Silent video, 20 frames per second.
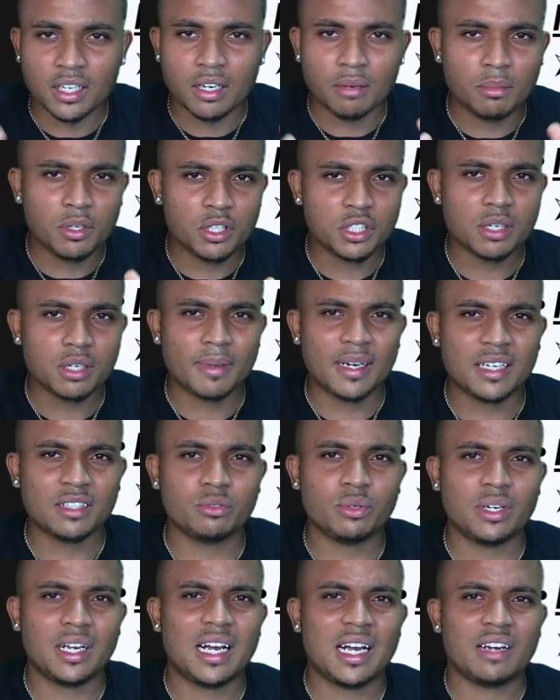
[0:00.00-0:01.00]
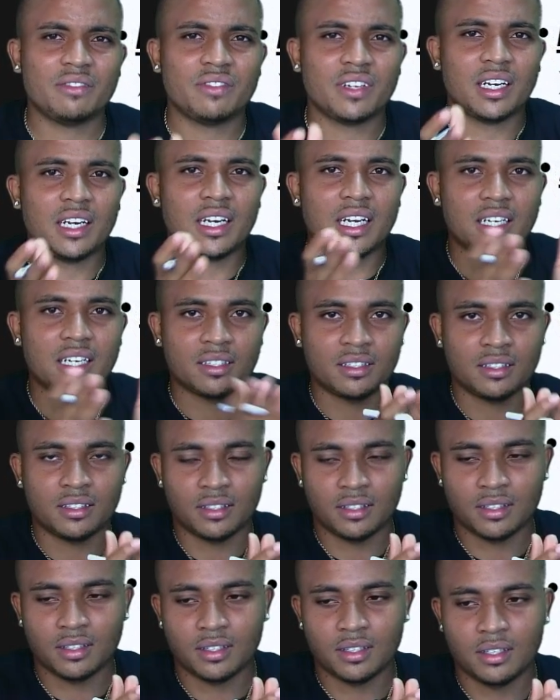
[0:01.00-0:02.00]
commercial banks will have
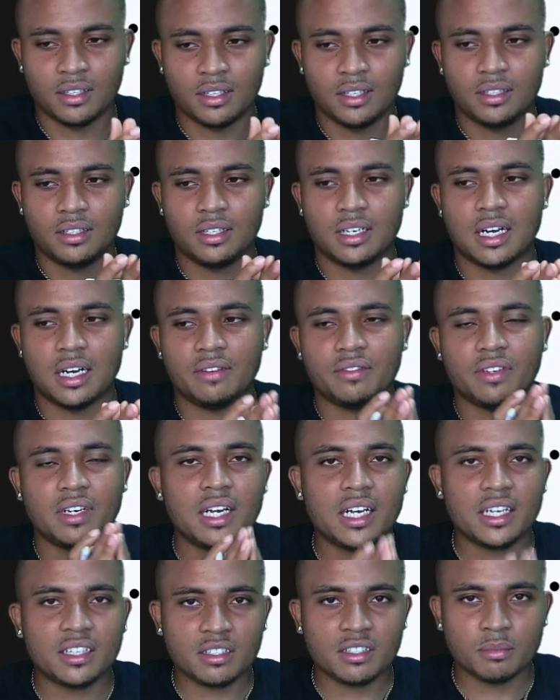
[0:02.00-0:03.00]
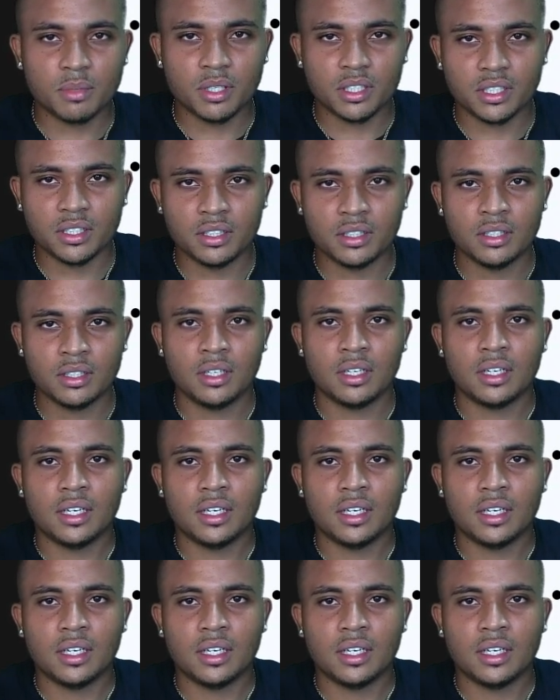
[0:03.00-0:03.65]
less money